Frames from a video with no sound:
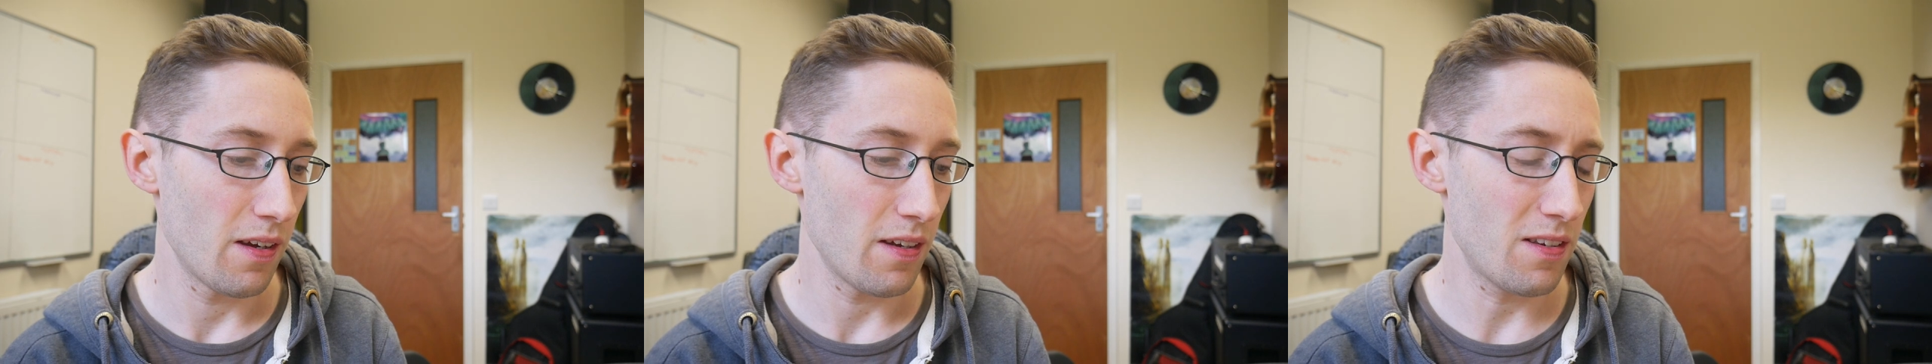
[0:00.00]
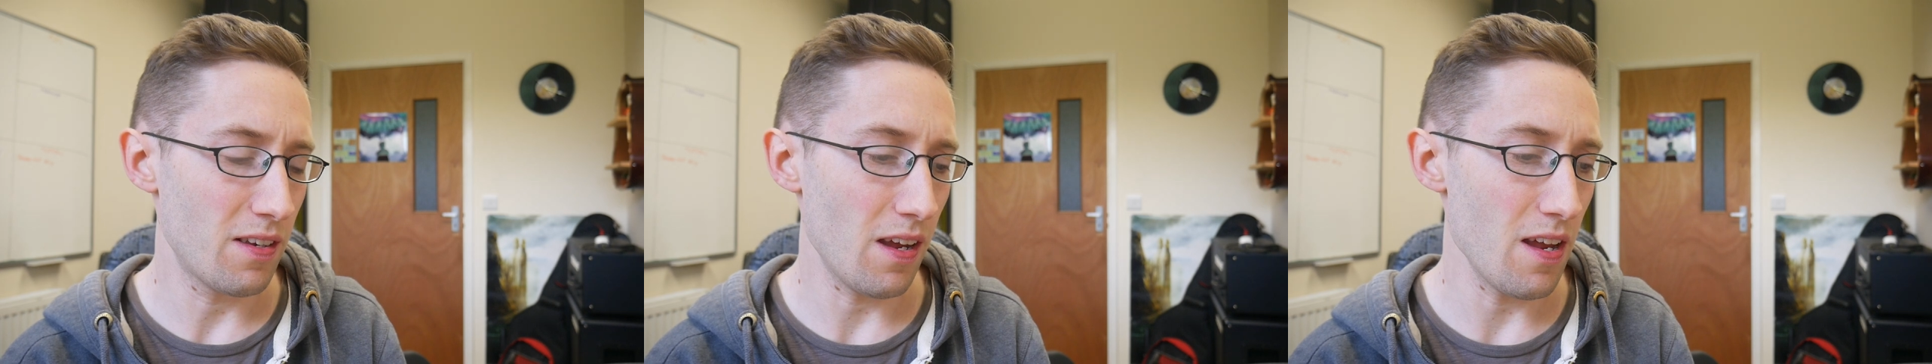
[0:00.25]
A
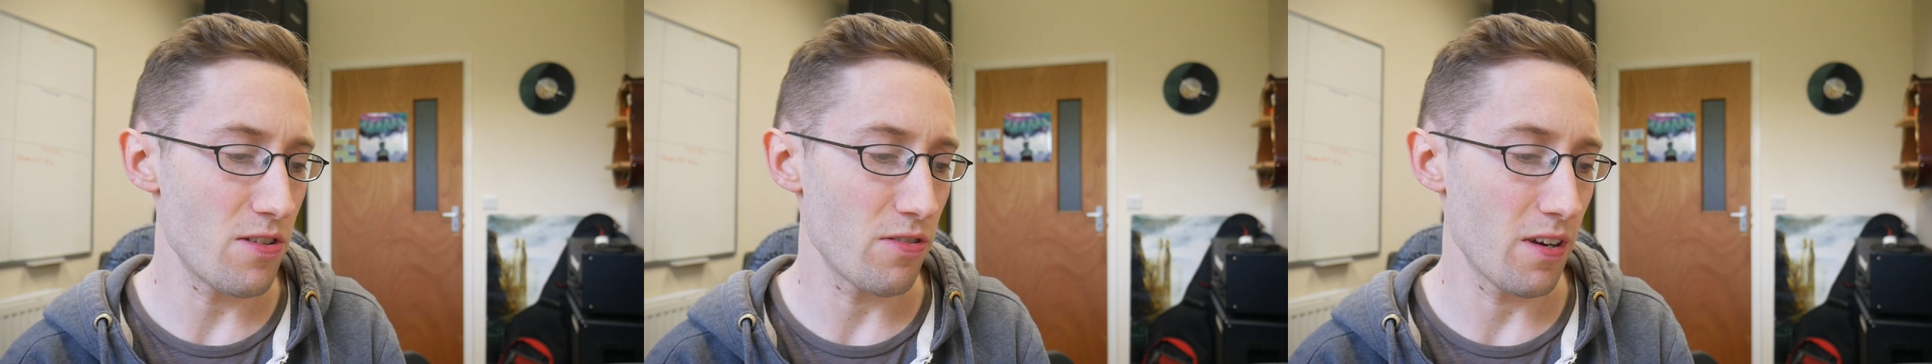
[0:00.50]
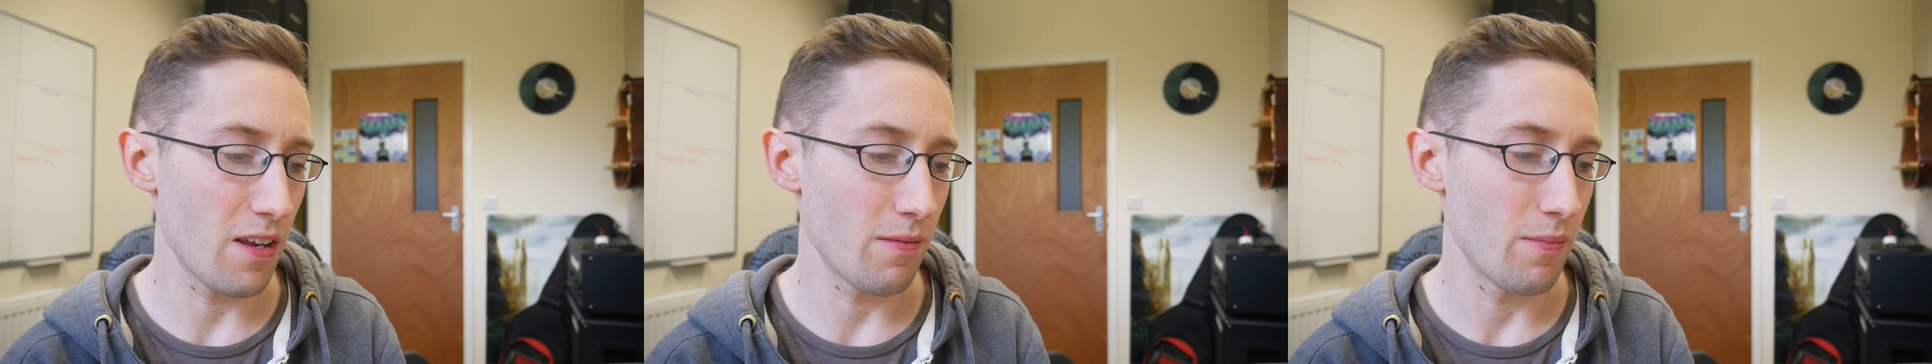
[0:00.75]

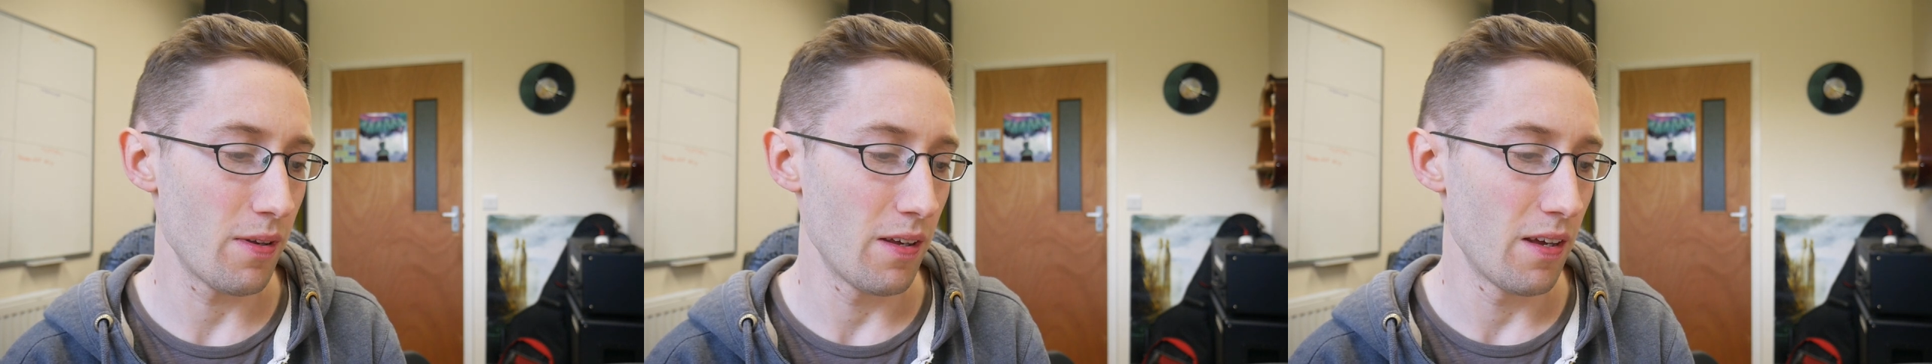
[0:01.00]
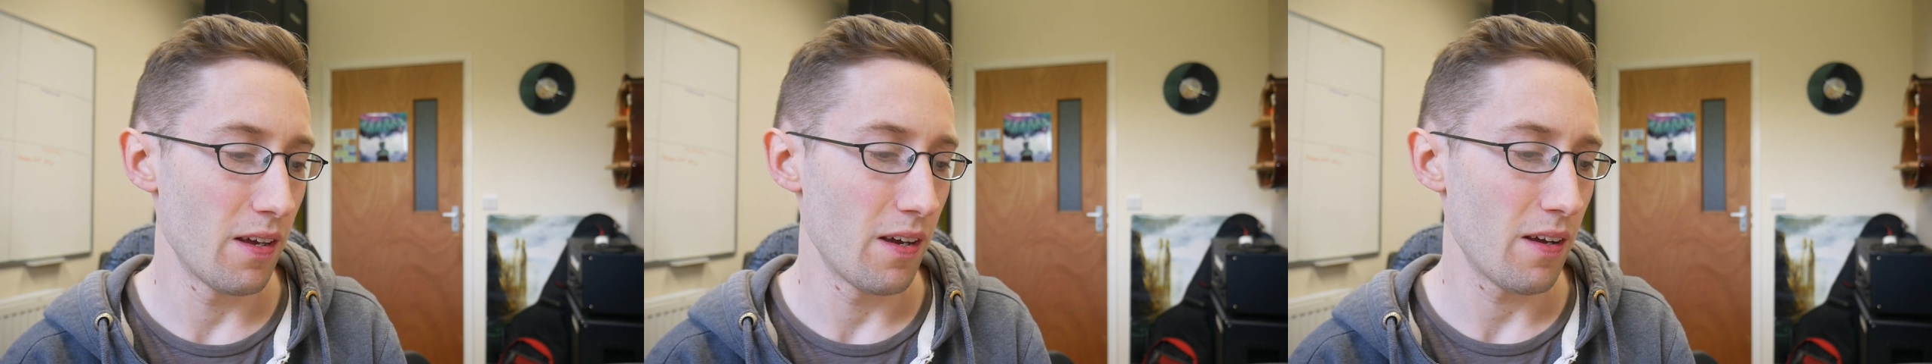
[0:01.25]
daydream.
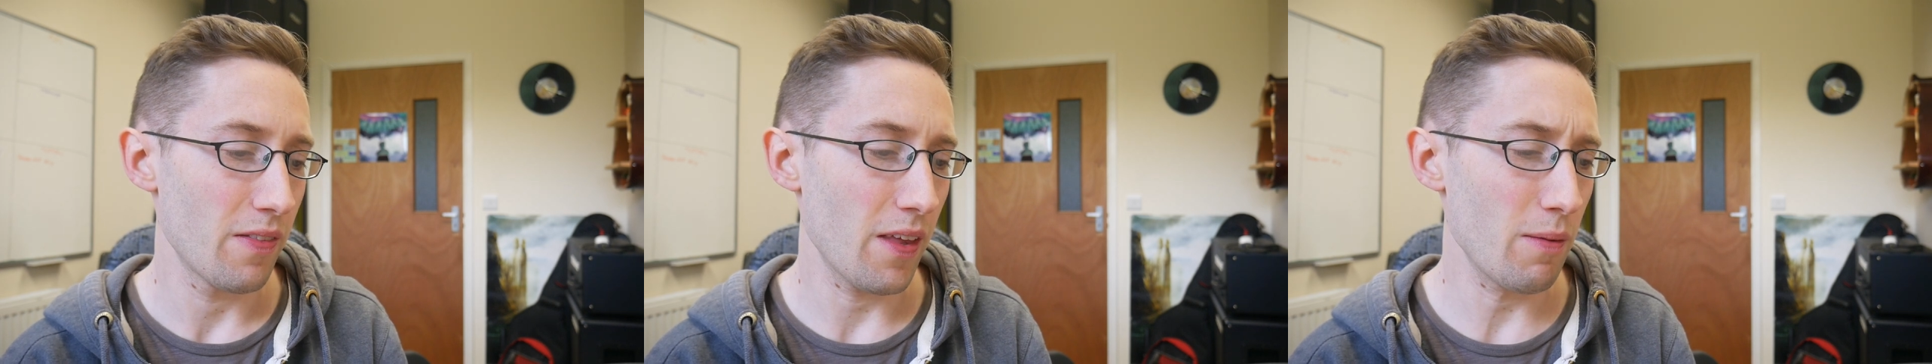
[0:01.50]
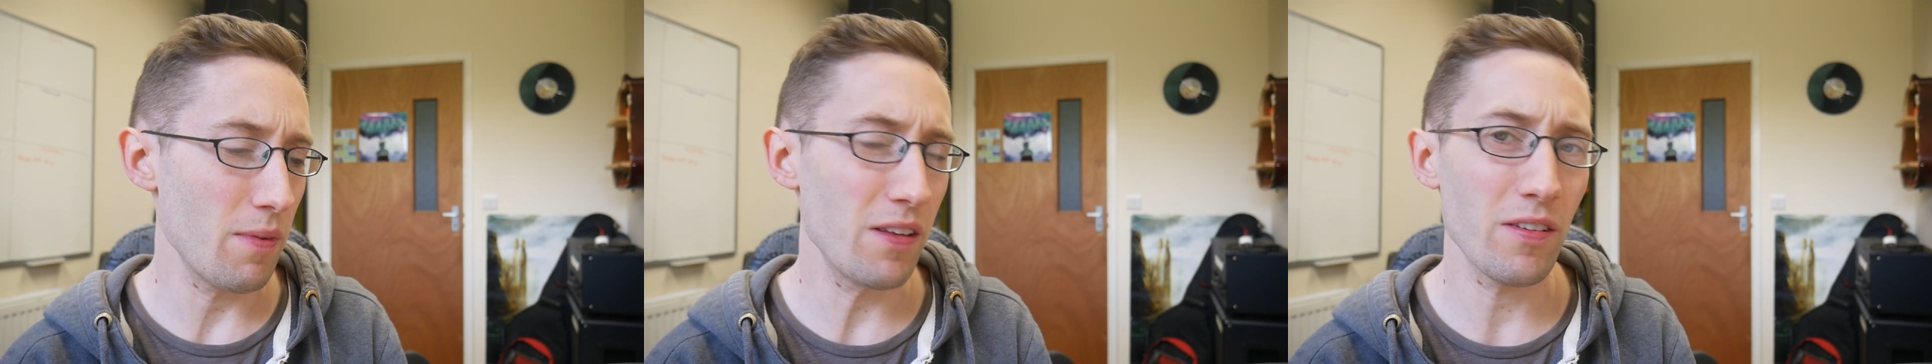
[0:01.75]

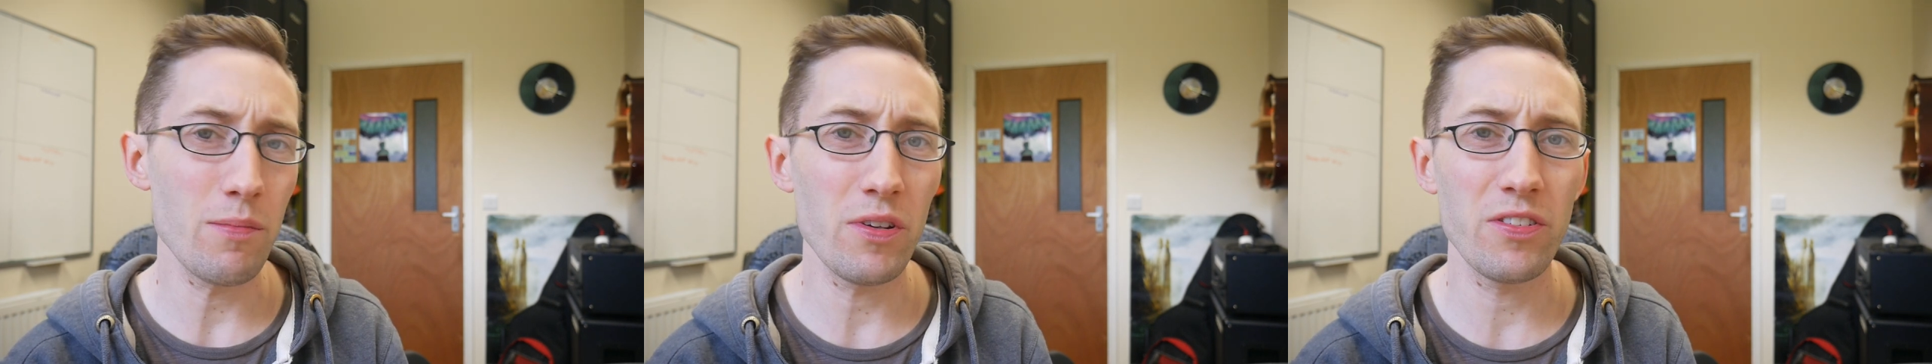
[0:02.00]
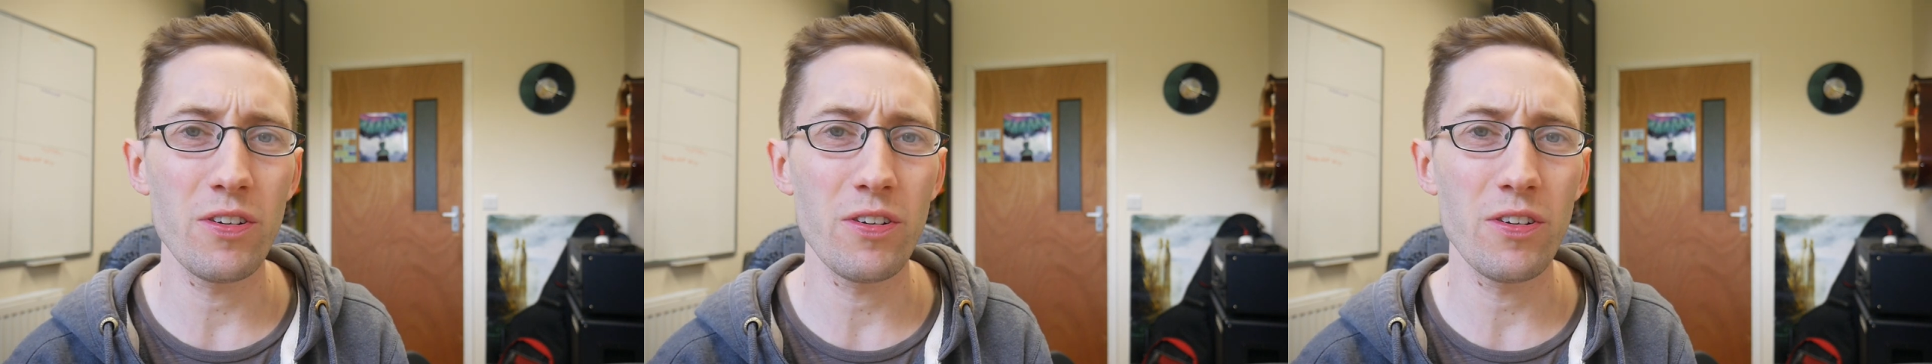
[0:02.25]
That means I must